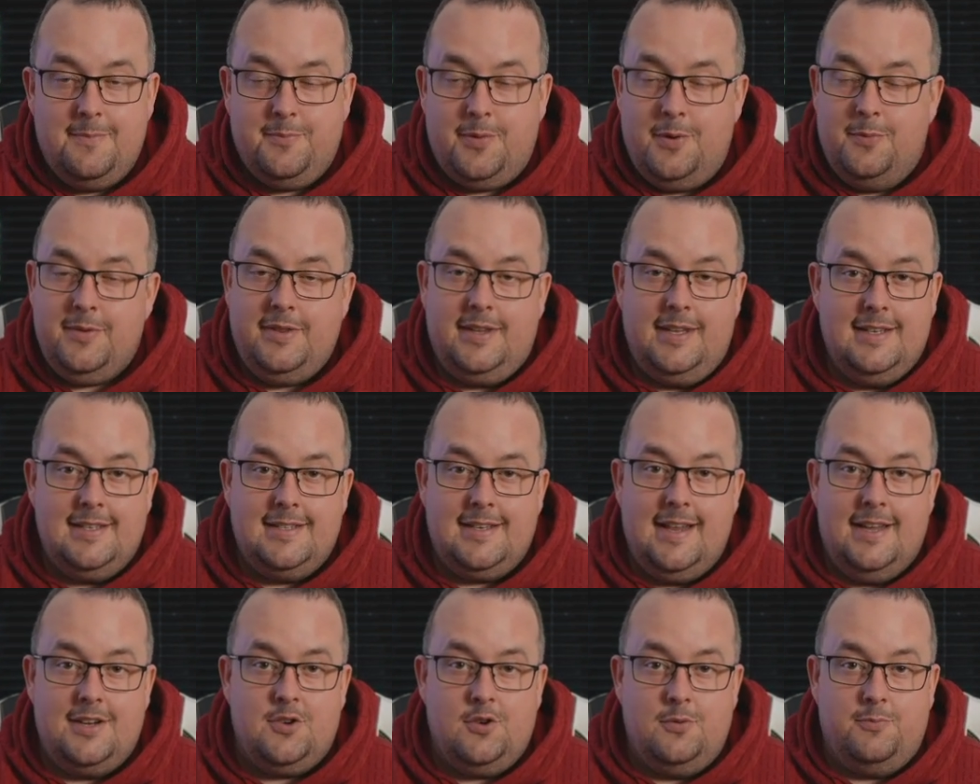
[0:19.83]
But with the
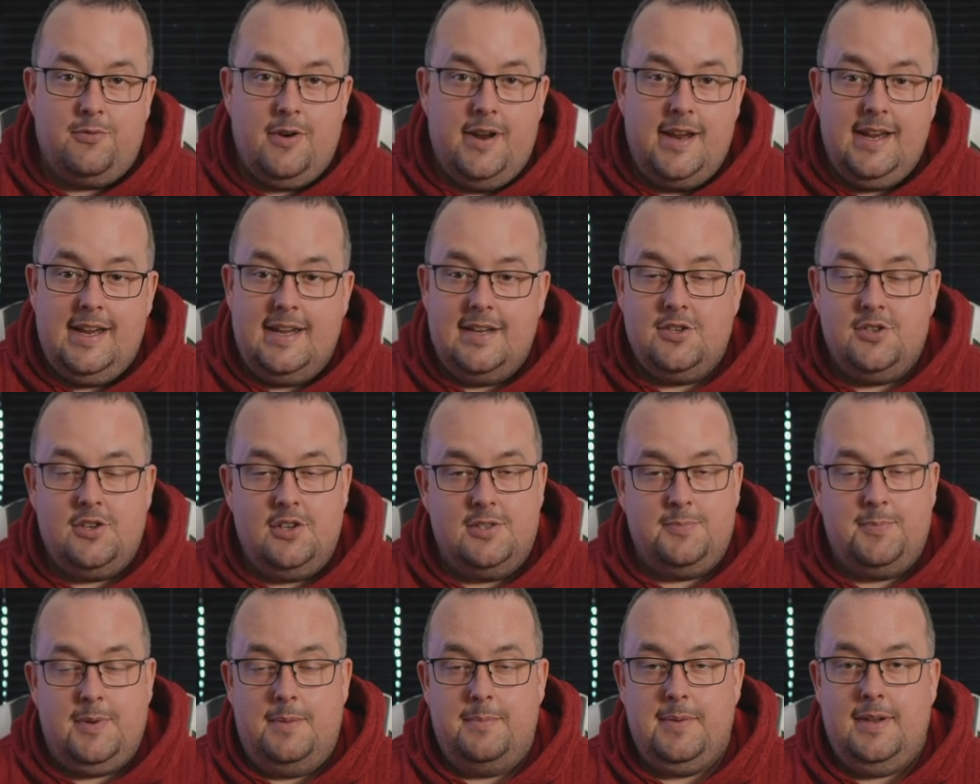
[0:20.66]
international break, it's
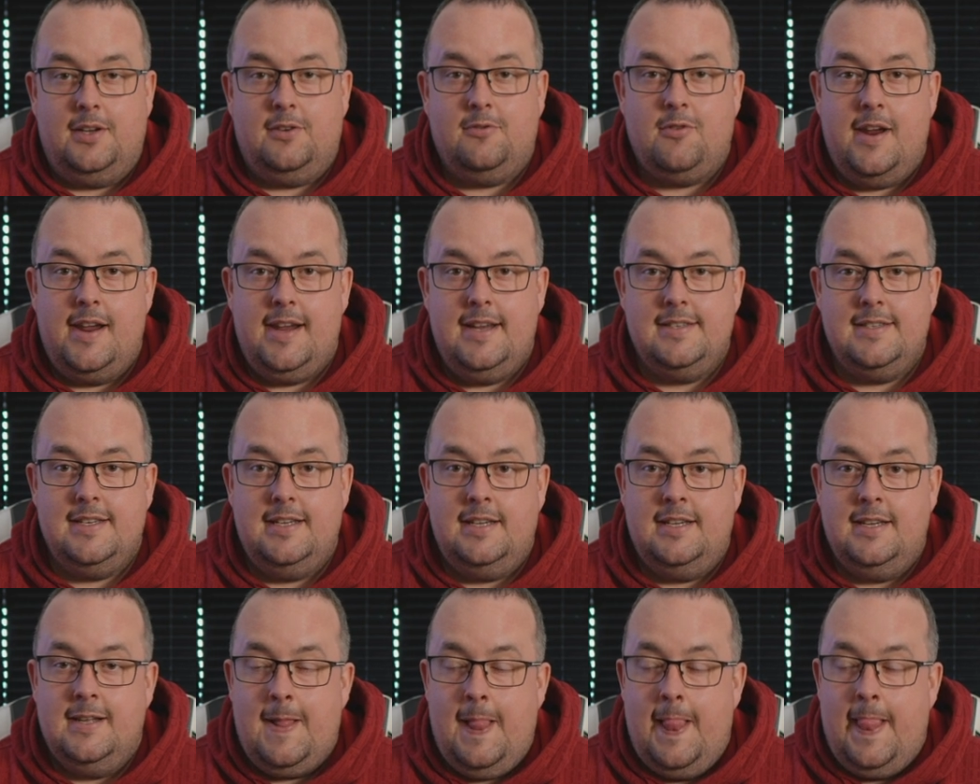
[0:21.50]
just been a bit
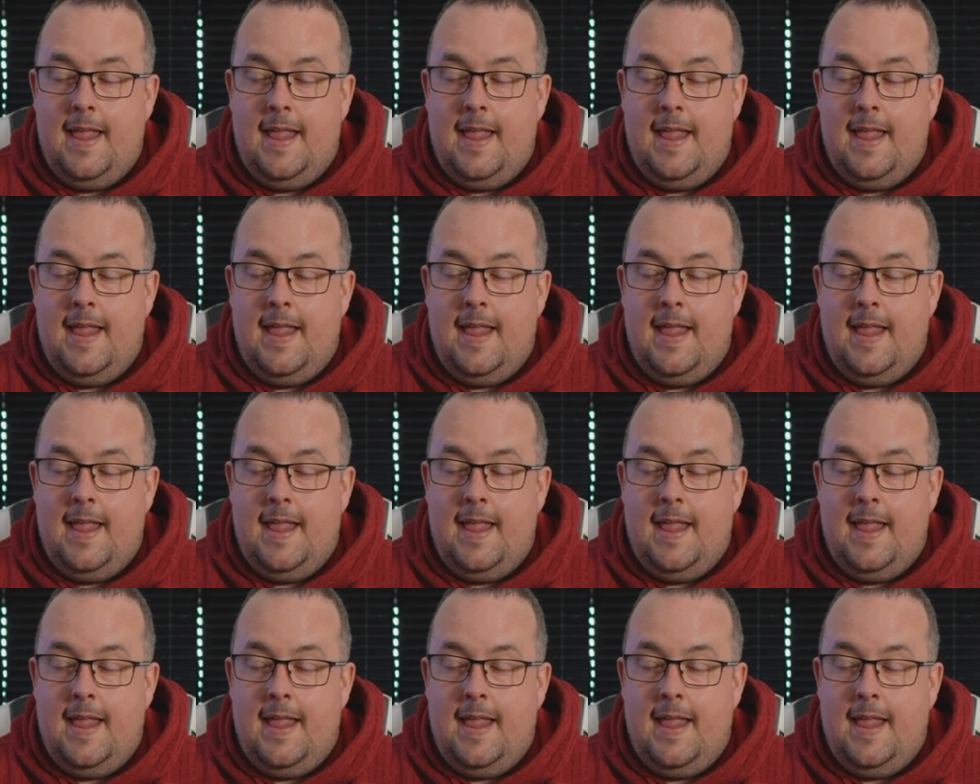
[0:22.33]
crazy.